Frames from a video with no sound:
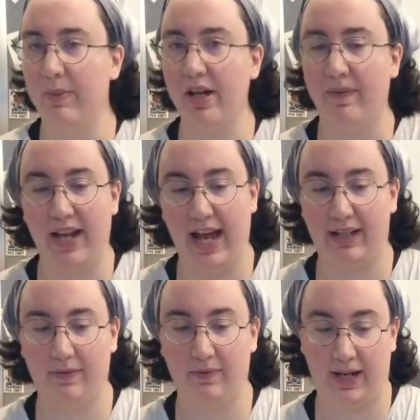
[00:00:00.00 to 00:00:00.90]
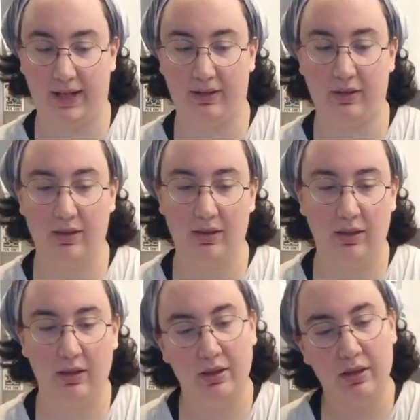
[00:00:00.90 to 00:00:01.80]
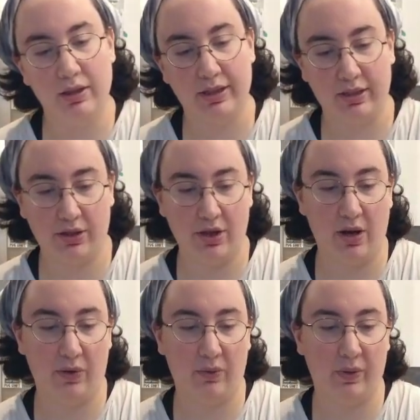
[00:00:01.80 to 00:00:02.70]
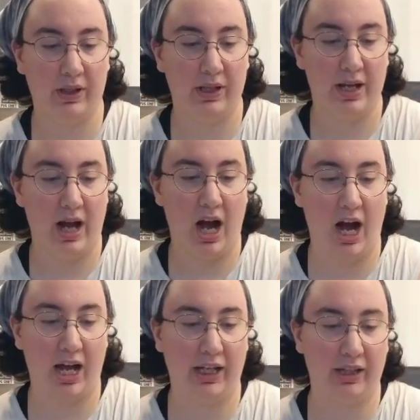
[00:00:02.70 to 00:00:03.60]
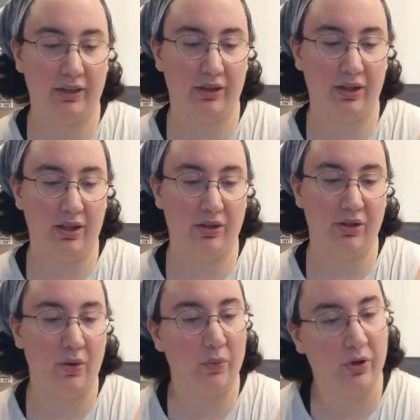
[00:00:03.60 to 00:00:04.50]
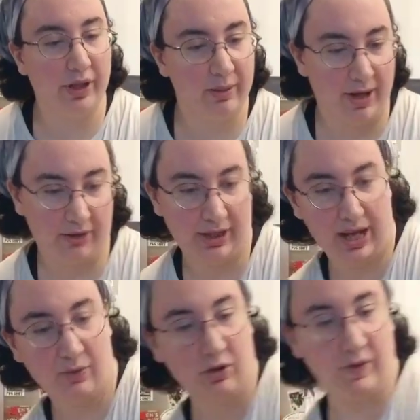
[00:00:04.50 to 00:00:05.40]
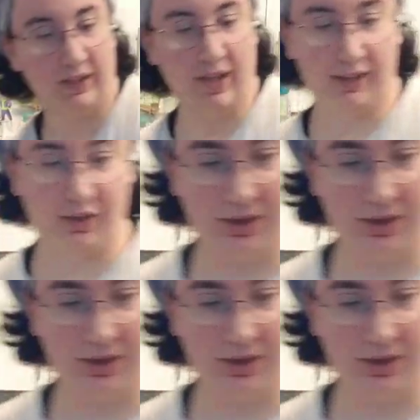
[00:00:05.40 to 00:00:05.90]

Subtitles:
oven has a fan, so I don't worry about that. Or if it does, it